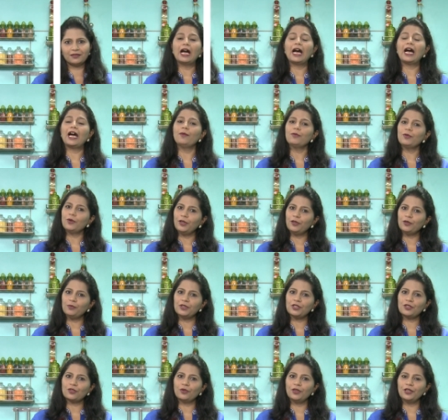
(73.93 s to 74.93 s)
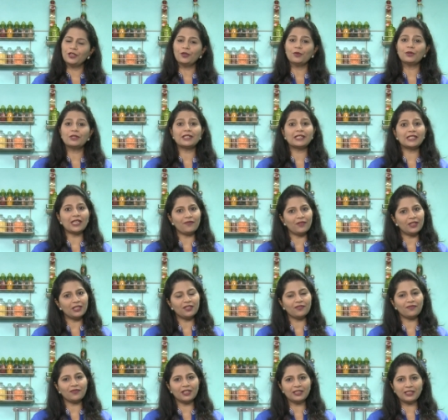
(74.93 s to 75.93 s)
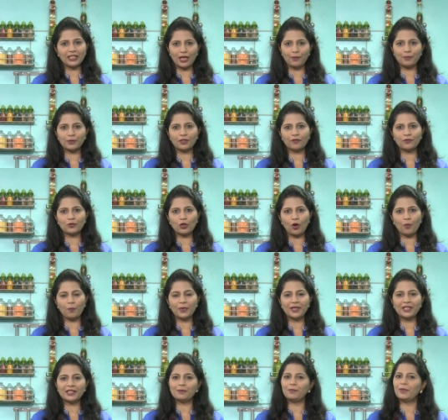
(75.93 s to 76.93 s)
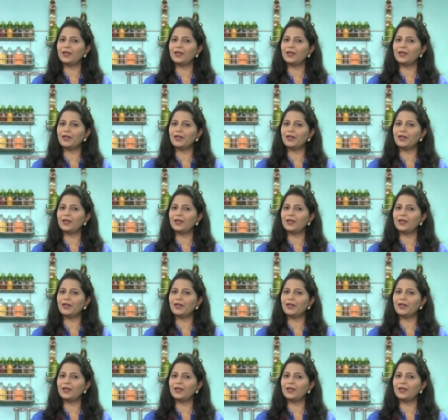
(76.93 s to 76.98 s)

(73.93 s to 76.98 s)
I'm going to be showing you 7 different types of toppings,